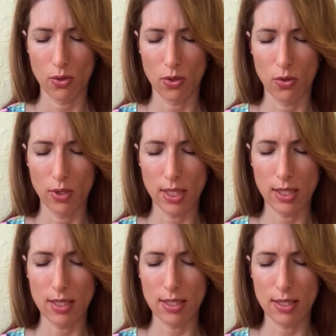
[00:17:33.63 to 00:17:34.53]
Look at
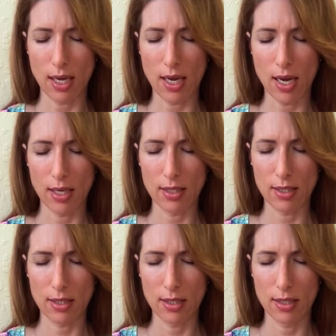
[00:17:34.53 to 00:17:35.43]
its size,
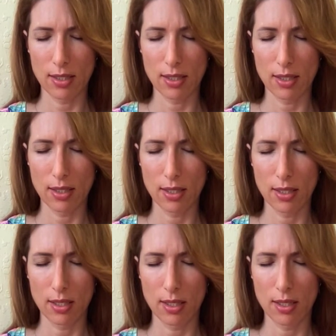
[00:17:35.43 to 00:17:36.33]

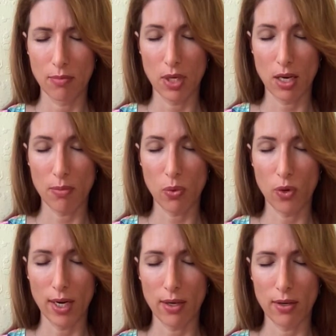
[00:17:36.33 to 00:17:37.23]
become
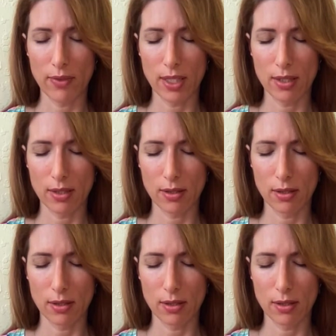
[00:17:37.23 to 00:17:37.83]
aware of it.